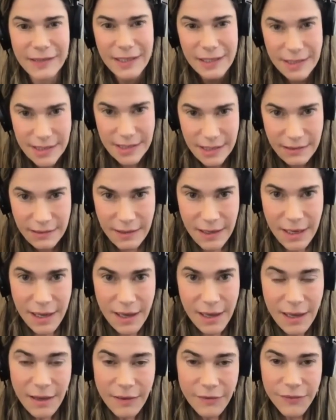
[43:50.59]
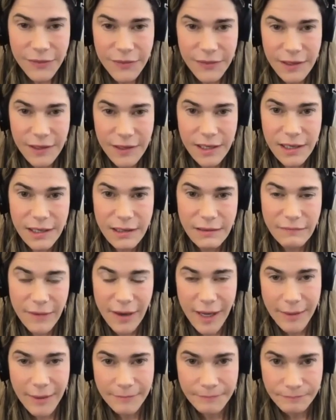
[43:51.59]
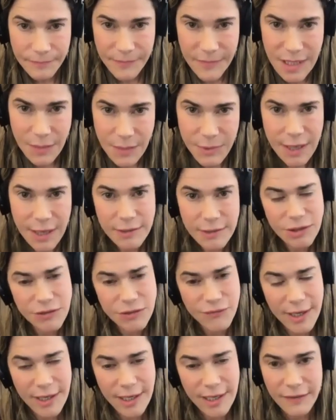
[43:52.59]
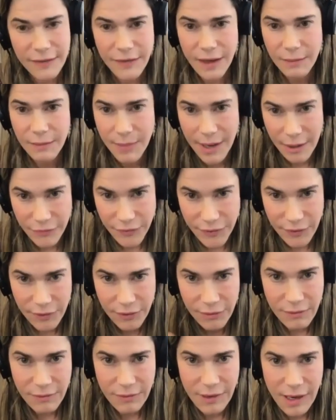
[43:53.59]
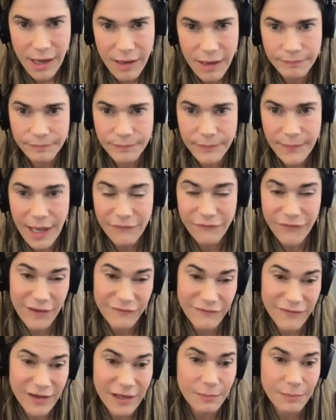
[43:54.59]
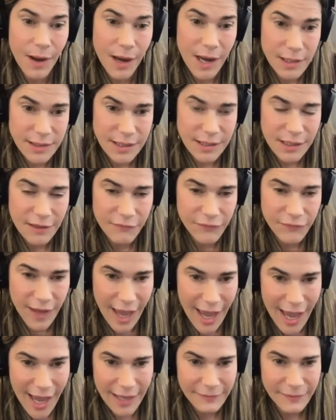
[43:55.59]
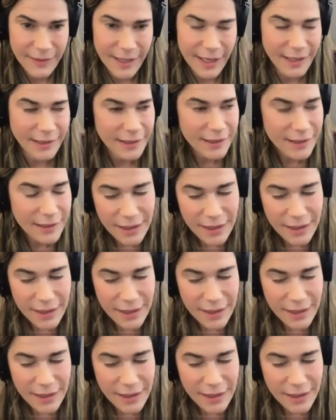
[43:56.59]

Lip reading: I see the, someone else was writing, I think, about their FIV positive cat that